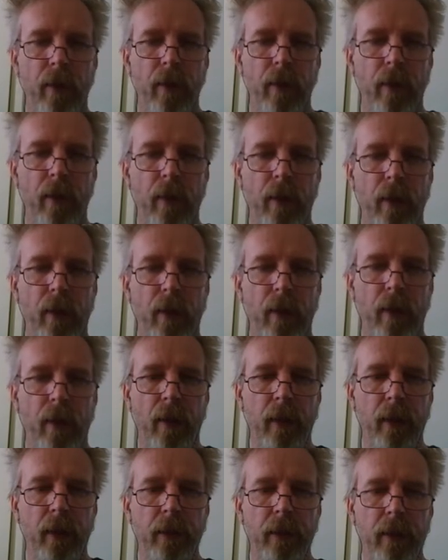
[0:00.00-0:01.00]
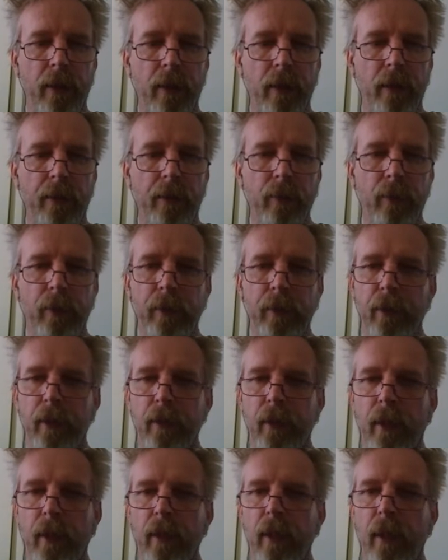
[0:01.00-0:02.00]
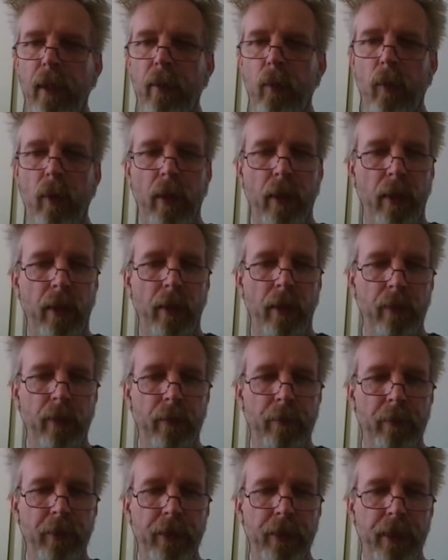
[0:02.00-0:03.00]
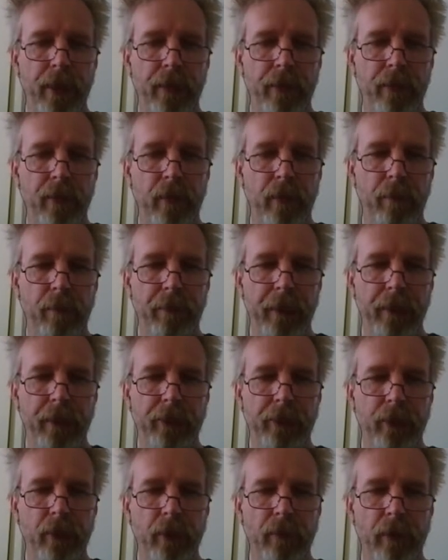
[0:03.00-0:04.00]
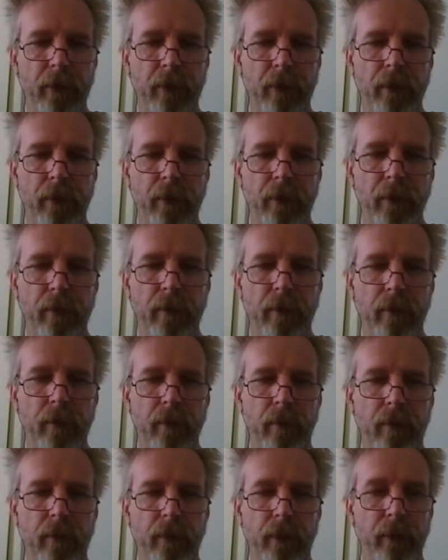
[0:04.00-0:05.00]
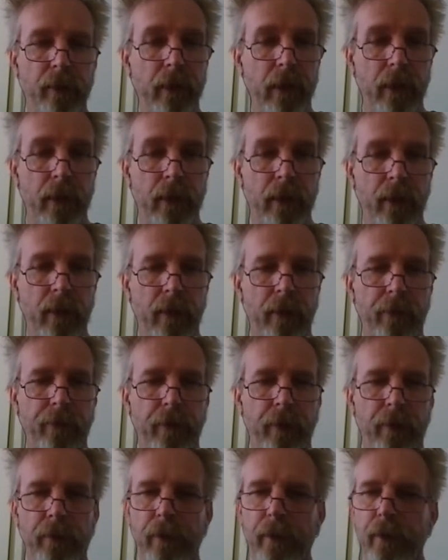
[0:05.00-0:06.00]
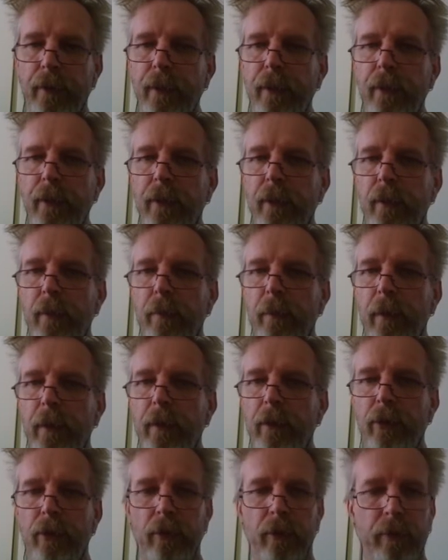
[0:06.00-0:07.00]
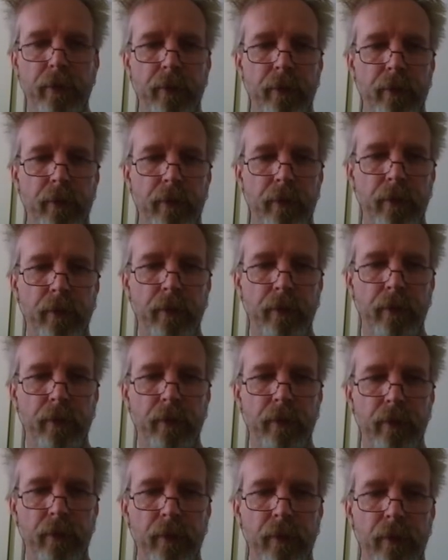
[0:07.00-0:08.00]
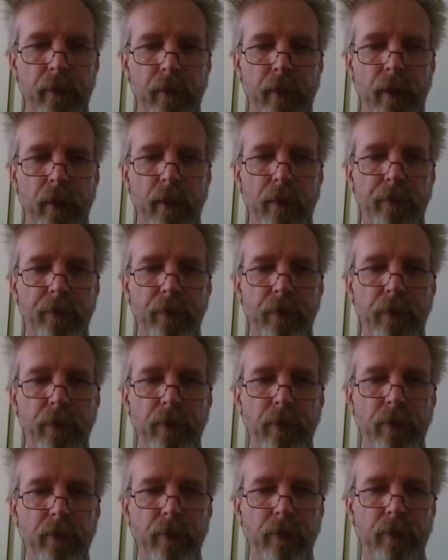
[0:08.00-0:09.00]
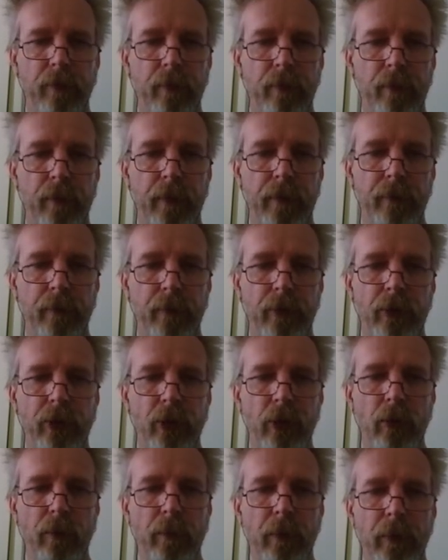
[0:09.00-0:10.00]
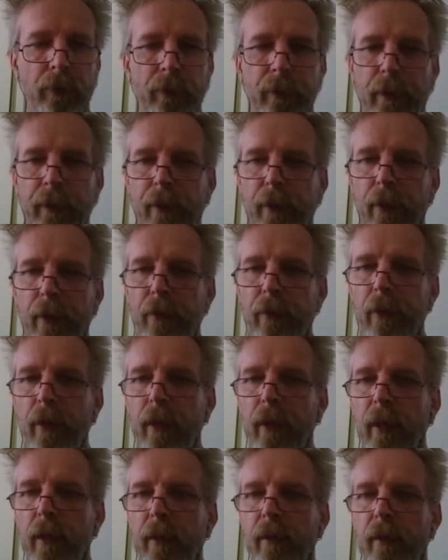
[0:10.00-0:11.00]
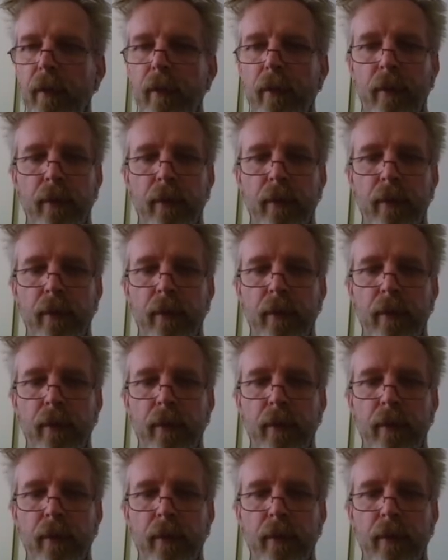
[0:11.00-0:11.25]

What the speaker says: And like I said, you will not get a 100% picture, but you can get a very decent picture. And if you have to choose between nothing and a